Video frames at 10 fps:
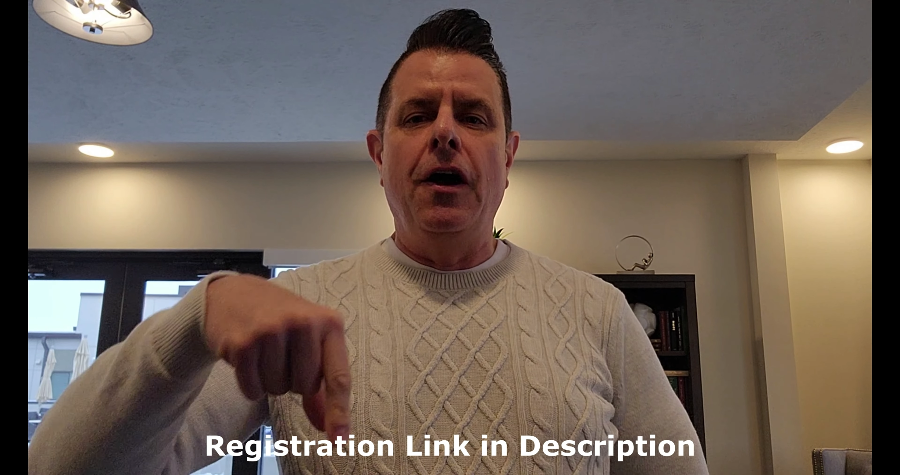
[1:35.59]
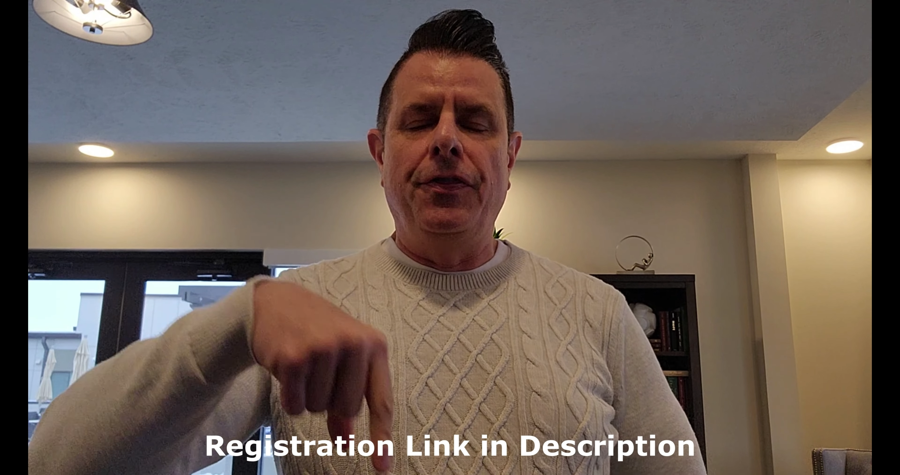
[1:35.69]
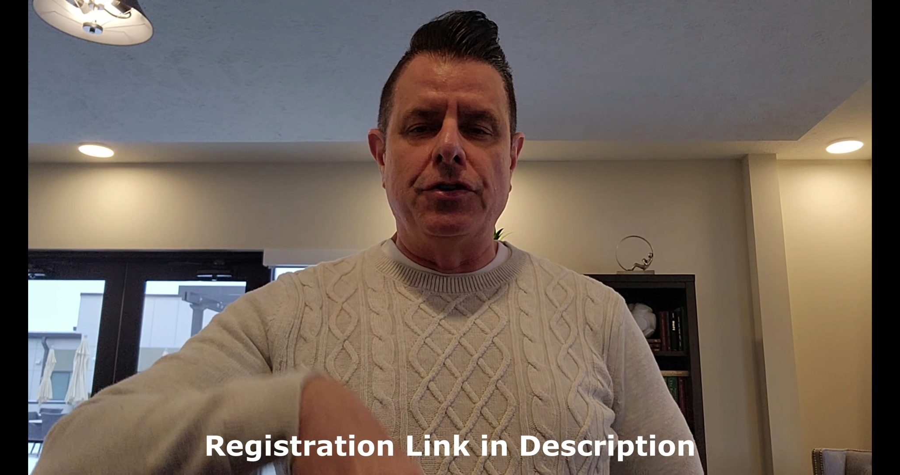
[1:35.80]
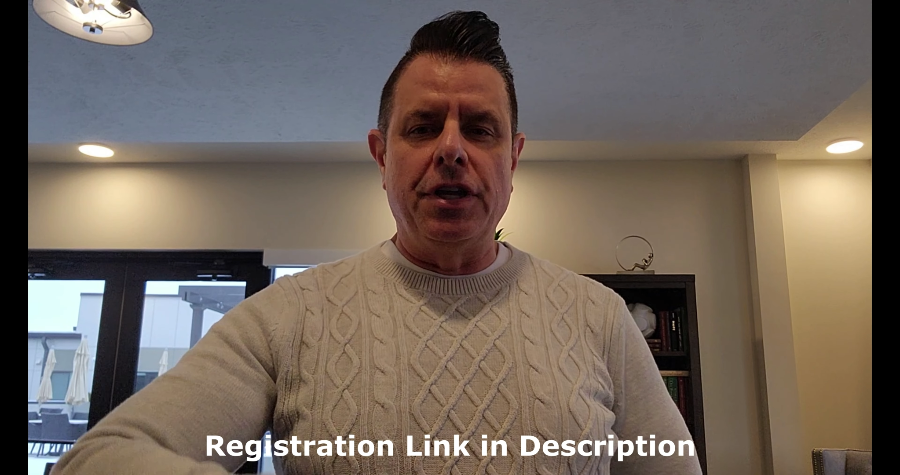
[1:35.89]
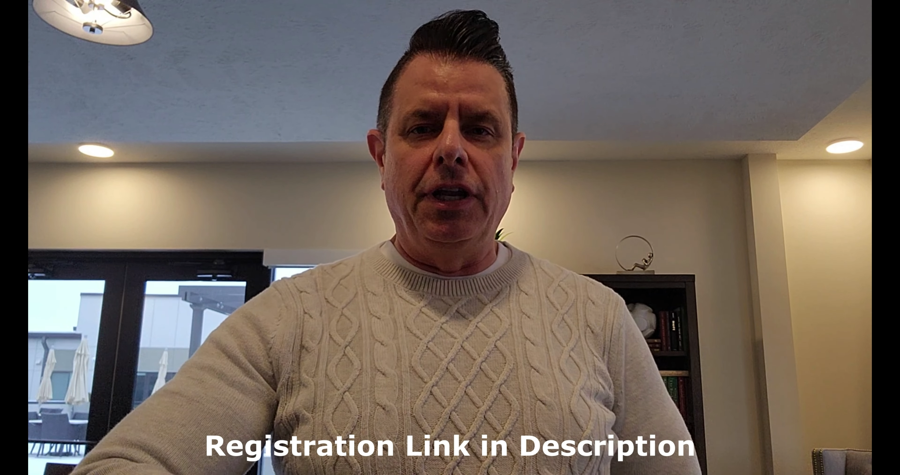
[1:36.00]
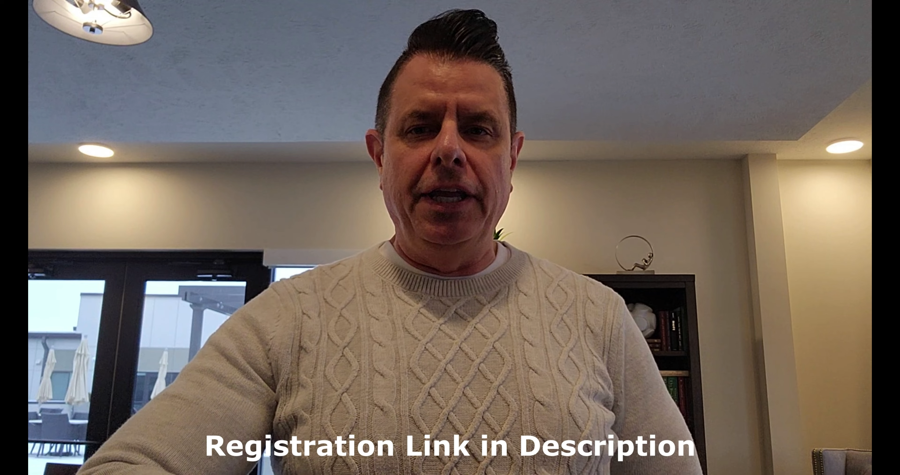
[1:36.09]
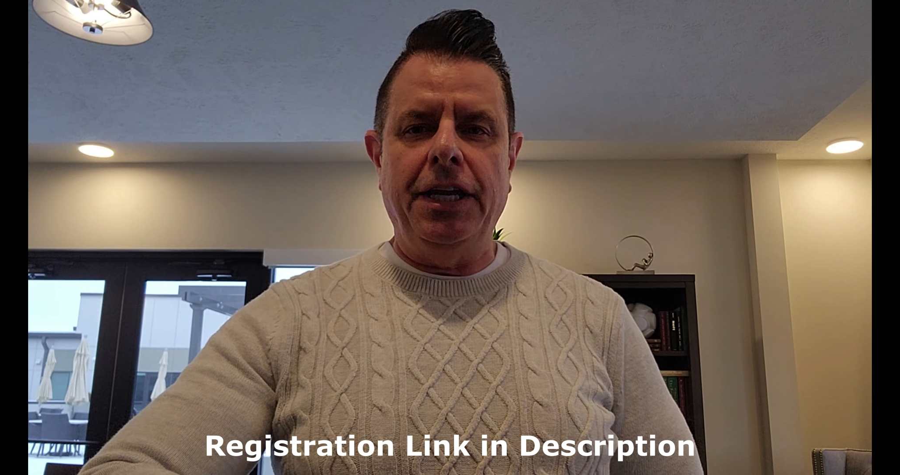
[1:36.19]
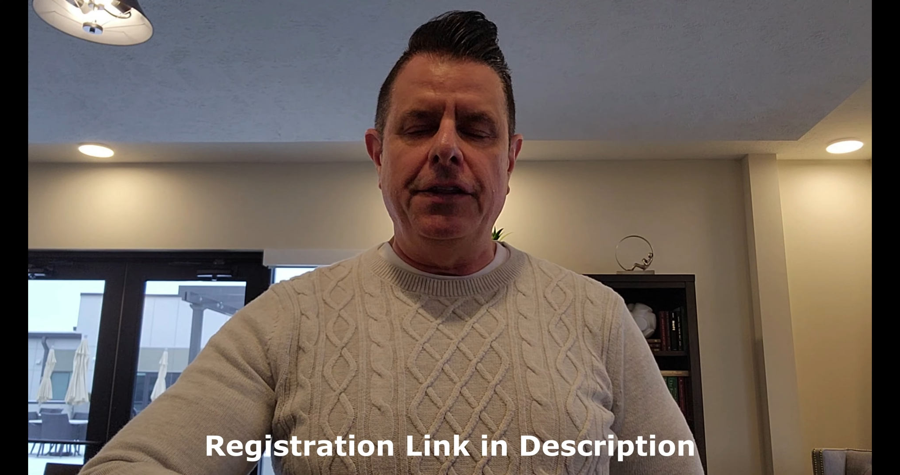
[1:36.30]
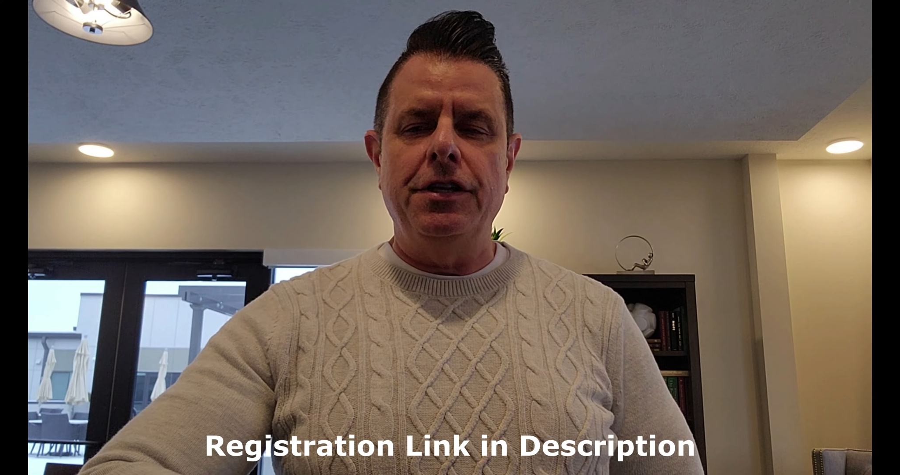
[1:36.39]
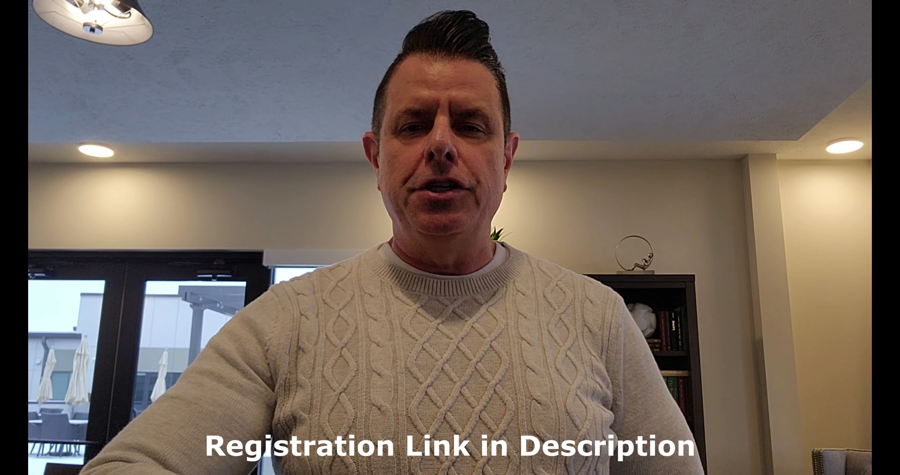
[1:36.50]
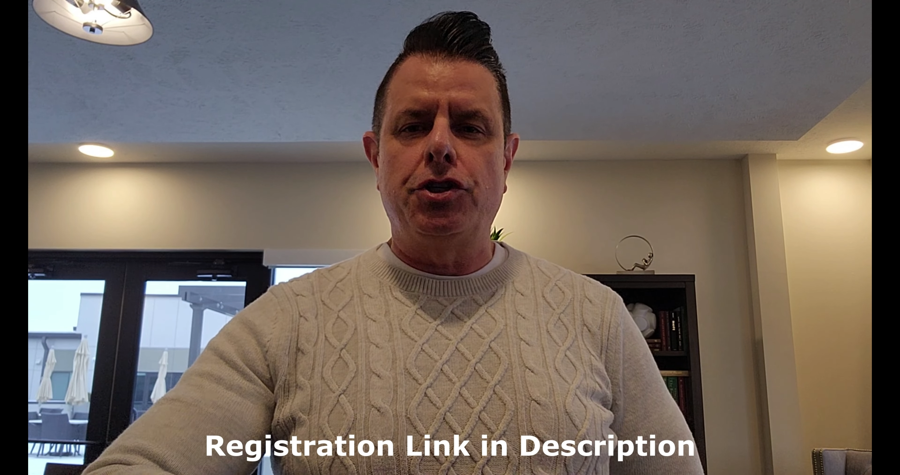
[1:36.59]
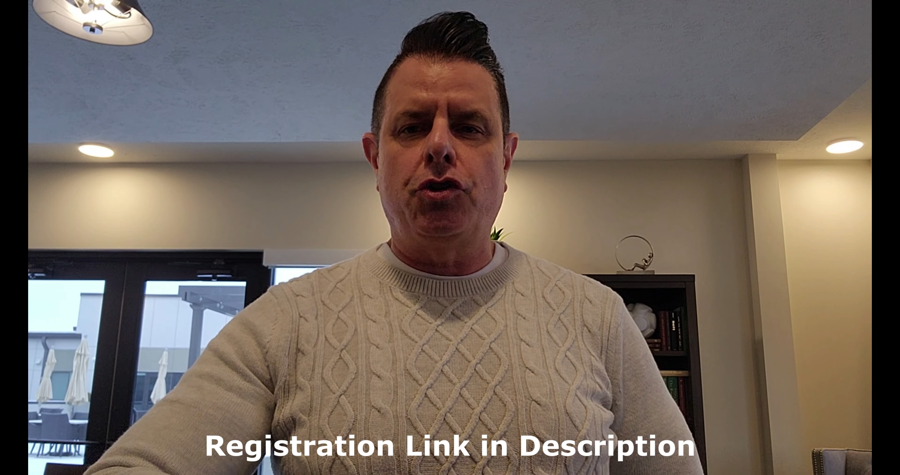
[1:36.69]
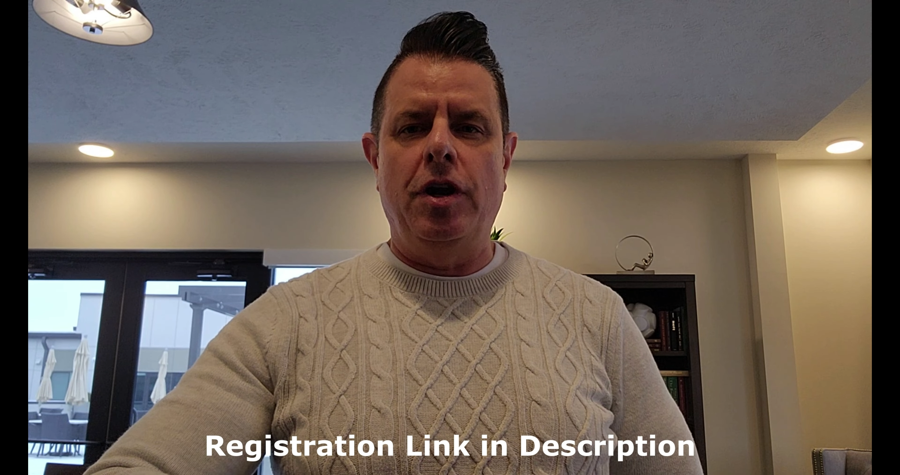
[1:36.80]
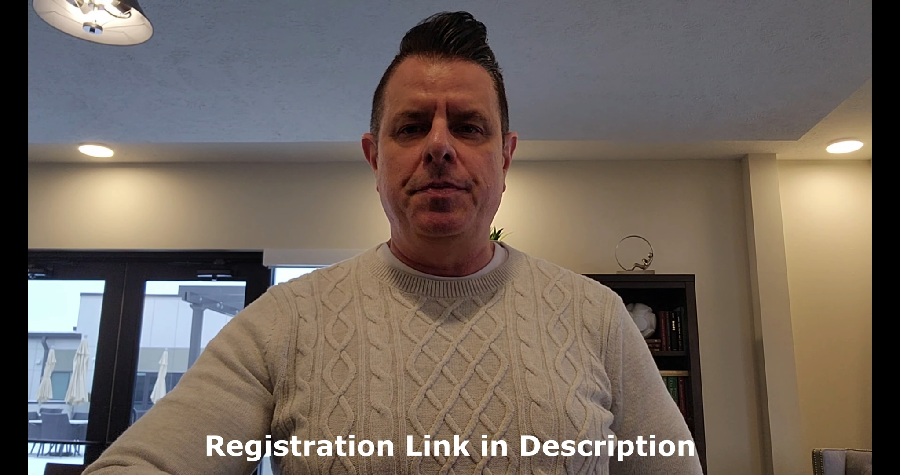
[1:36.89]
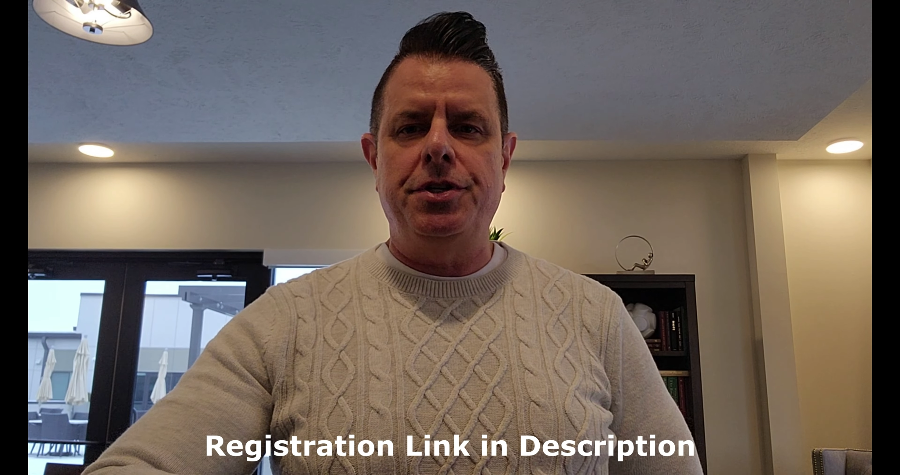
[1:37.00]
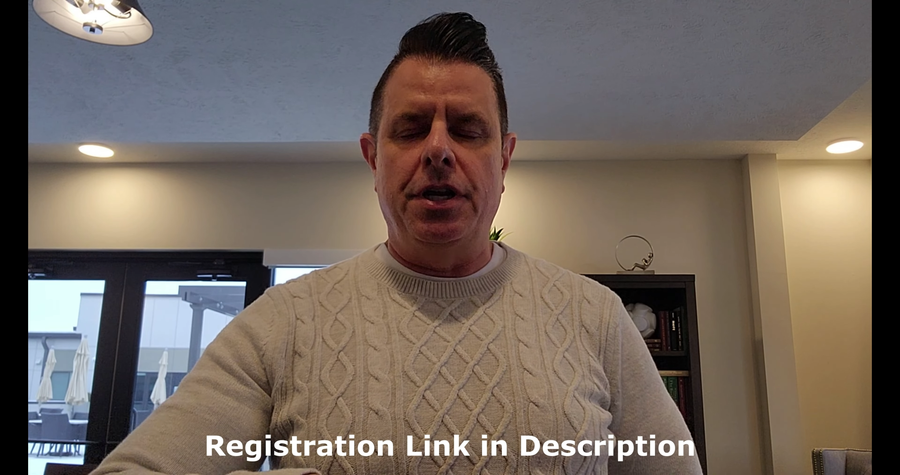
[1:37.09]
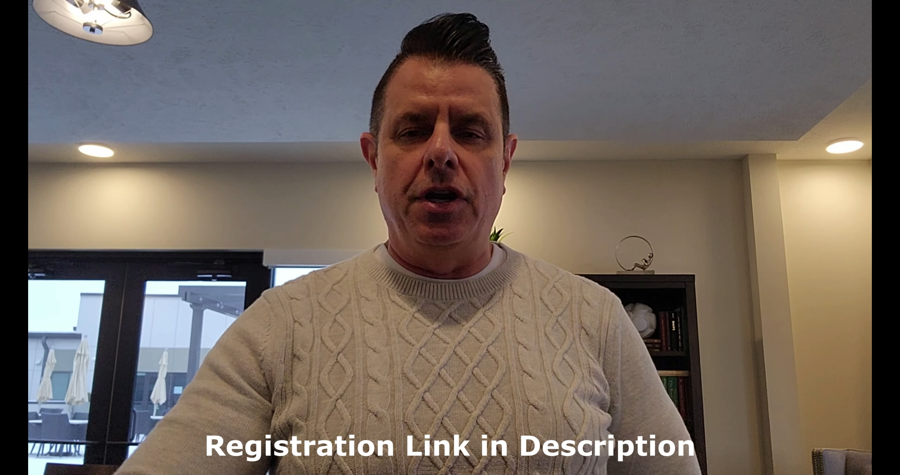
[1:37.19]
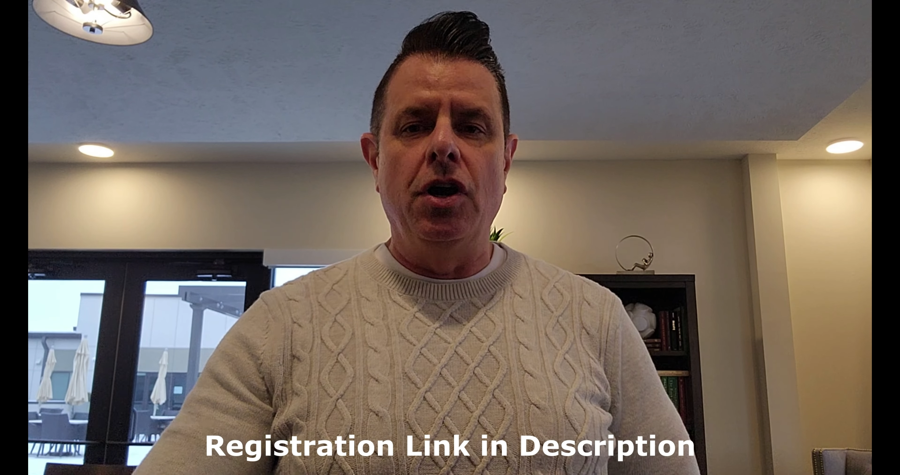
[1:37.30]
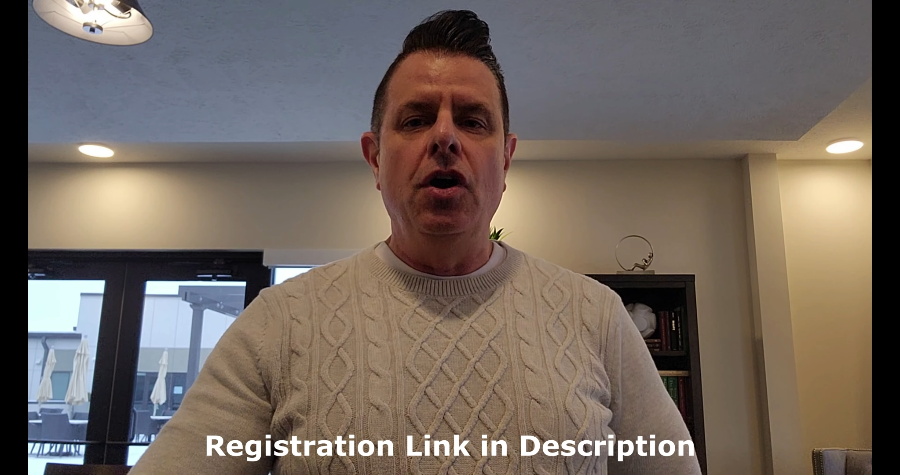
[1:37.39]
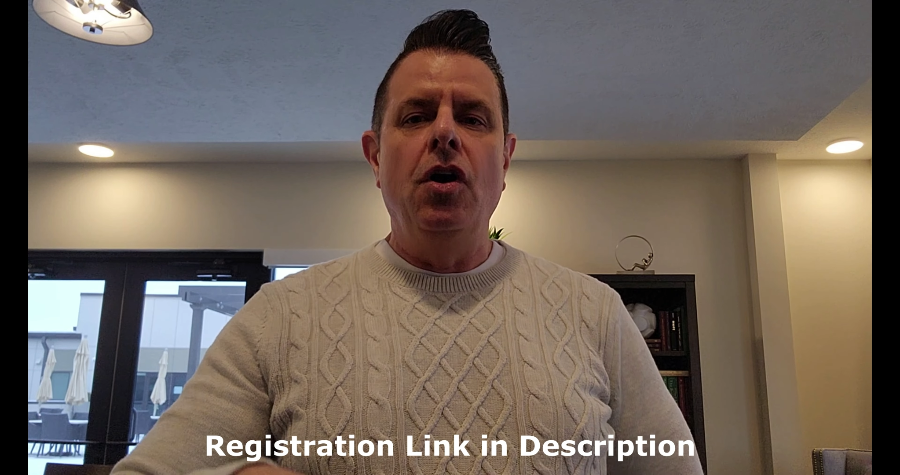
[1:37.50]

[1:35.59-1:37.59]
There's a link in the description.